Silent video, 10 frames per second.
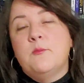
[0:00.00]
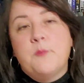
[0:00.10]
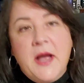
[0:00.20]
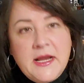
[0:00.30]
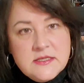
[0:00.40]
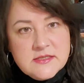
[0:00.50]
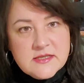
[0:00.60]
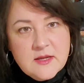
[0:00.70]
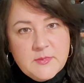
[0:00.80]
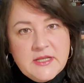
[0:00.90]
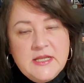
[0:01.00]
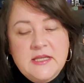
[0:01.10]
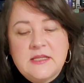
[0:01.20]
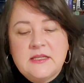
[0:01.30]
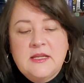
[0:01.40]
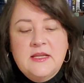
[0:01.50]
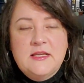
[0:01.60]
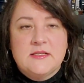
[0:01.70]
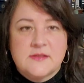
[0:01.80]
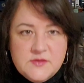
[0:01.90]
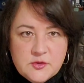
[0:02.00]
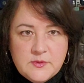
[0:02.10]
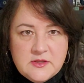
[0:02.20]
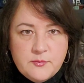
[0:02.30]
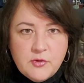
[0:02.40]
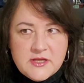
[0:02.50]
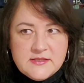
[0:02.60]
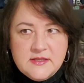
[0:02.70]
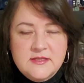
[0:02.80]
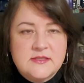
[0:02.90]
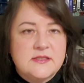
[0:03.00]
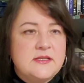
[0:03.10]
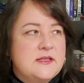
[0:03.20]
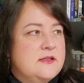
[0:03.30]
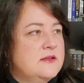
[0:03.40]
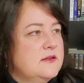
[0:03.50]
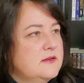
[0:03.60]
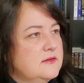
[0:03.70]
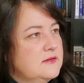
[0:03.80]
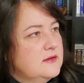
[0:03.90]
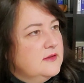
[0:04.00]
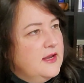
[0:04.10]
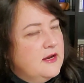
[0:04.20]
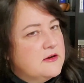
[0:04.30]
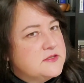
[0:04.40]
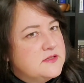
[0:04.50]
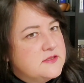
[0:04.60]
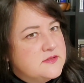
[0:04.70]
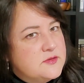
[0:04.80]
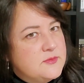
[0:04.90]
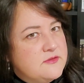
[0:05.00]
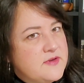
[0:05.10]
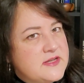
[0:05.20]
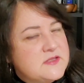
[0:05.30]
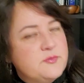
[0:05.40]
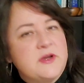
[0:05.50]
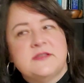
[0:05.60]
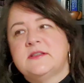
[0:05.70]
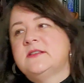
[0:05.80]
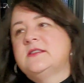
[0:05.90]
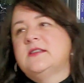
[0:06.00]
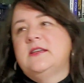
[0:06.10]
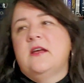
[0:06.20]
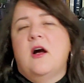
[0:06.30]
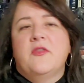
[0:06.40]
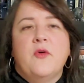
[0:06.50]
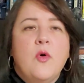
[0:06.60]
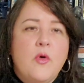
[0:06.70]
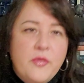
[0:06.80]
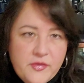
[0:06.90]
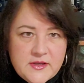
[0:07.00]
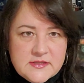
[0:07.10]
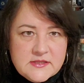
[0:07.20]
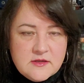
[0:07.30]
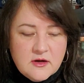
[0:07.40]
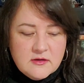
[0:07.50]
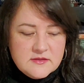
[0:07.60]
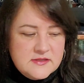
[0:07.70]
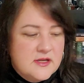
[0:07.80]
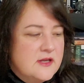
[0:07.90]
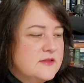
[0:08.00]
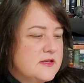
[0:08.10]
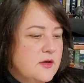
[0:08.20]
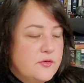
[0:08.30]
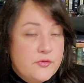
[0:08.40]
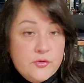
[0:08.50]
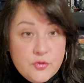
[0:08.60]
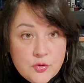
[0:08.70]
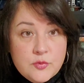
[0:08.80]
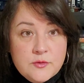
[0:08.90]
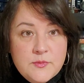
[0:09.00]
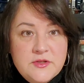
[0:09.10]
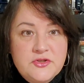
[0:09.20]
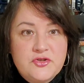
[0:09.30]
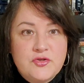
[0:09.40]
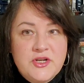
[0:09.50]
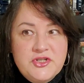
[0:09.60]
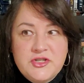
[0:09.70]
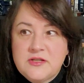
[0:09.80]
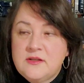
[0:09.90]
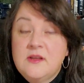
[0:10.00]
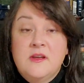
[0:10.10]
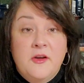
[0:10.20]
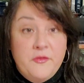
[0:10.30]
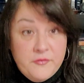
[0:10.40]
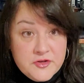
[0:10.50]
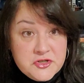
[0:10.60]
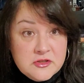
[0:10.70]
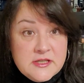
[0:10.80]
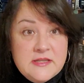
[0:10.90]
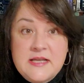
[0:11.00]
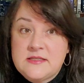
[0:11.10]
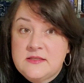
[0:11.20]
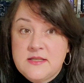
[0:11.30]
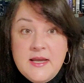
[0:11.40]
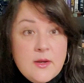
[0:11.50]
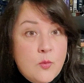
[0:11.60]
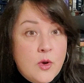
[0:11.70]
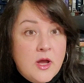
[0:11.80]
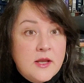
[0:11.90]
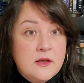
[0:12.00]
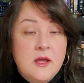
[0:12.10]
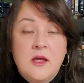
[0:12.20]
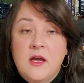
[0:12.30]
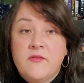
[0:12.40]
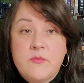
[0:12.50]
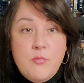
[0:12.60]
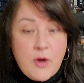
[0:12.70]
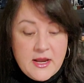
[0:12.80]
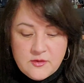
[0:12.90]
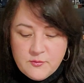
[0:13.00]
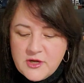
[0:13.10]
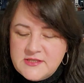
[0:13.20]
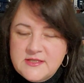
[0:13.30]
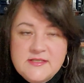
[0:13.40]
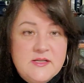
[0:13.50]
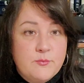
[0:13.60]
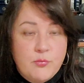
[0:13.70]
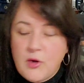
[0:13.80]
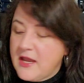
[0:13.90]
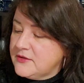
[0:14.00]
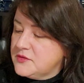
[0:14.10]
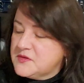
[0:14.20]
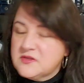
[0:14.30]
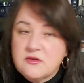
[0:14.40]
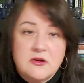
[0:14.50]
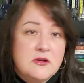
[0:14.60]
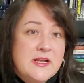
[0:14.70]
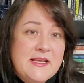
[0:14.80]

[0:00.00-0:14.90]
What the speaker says: Biden's coming in. He's assuming the presidency. Harris is assuming the vice presidency. The whole thing starts. The new administration, officially, that's day one of a brand new presidency, a brand new start.